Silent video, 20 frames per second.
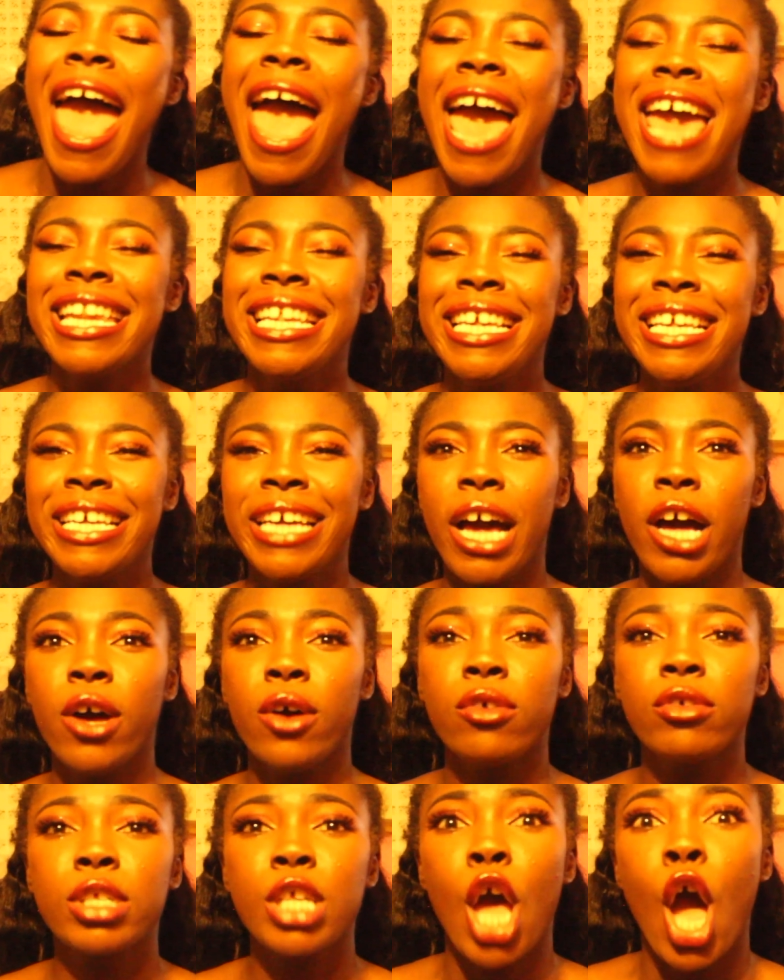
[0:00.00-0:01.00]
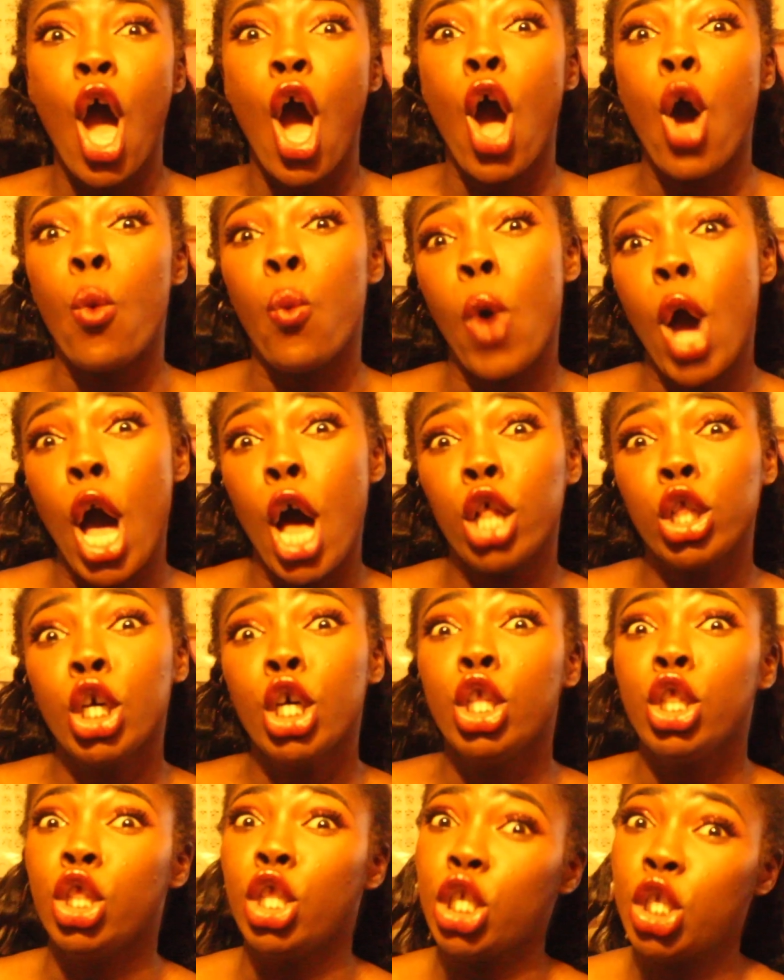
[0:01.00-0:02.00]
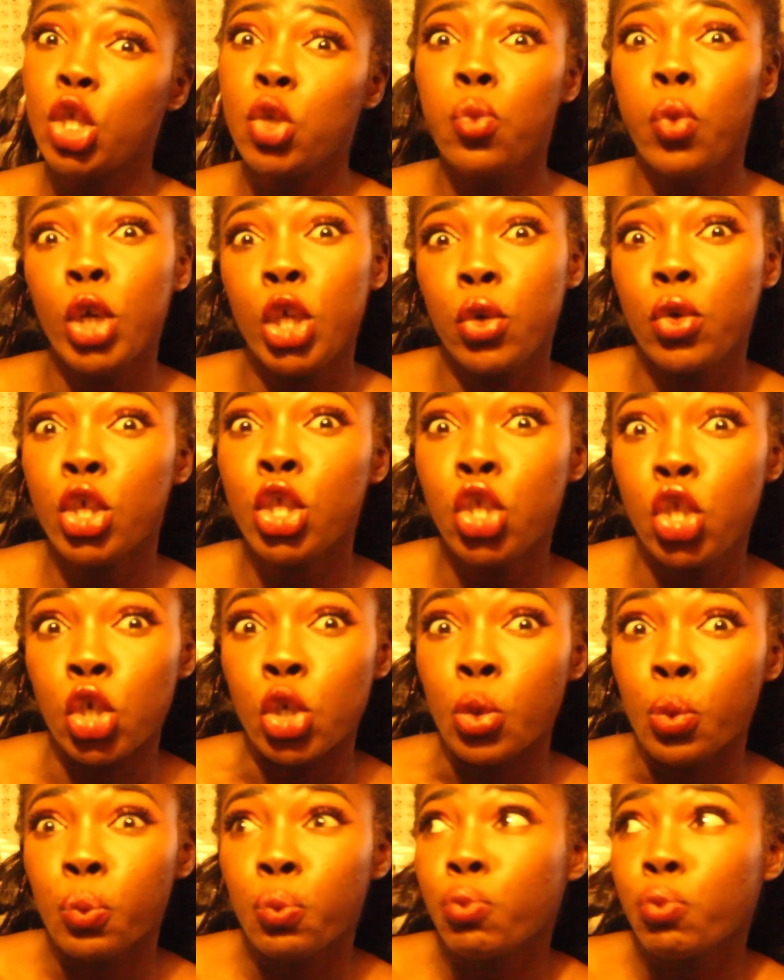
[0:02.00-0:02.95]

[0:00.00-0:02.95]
And he goes, well, this is what you can do.